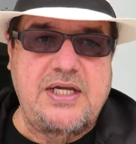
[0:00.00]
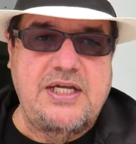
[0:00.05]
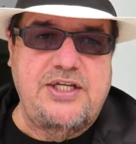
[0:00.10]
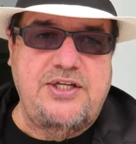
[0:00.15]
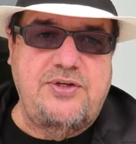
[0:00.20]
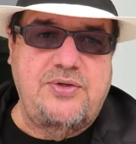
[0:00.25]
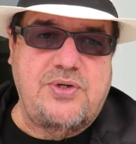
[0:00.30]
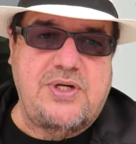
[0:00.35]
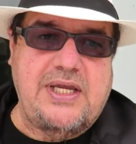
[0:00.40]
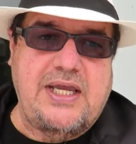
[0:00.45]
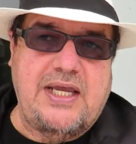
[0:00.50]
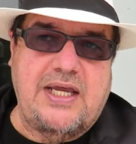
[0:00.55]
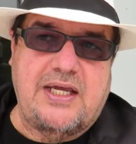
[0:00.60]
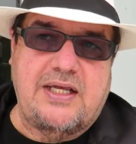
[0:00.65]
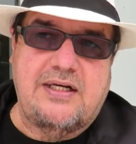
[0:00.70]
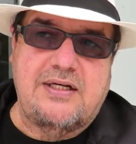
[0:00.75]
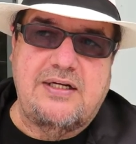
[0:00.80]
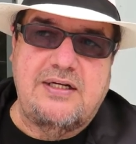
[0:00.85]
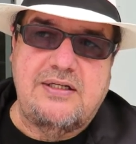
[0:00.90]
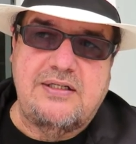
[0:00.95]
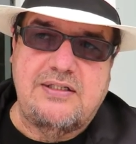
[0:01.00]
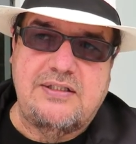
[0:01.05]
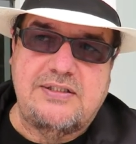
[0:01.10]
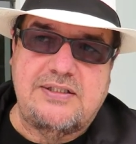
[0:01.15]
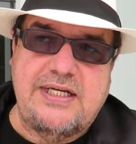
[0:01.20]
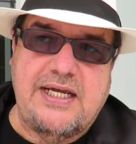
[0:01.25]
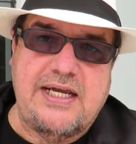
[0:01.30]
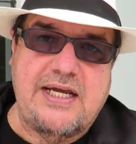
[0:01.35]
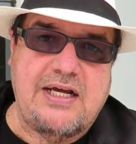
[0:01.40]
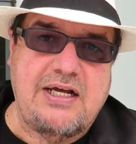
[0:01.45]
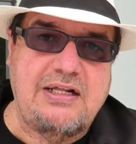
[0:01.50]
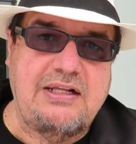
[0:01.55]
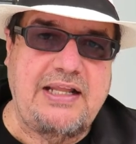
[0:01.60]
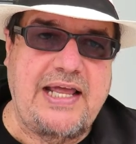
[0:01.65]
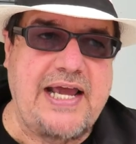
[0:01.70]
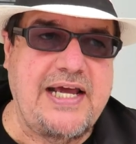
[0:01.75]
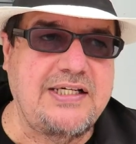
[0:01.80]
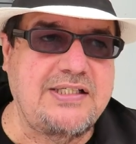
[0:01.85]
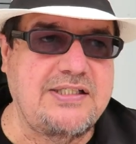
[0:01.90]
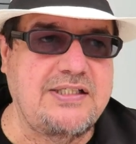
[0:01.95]
you can take
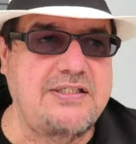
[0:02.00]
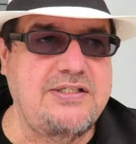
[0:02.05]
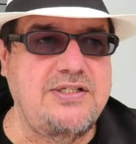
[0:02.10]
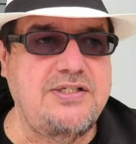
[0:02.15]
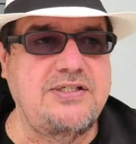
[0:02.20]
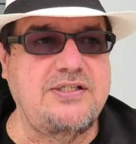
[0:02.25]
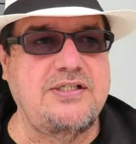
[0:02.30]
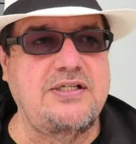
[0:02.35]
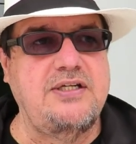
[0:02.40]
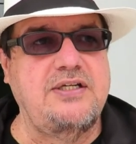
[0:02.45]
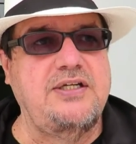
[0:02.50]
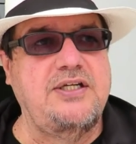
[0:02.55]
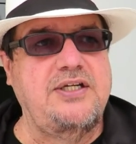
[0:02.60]
classes,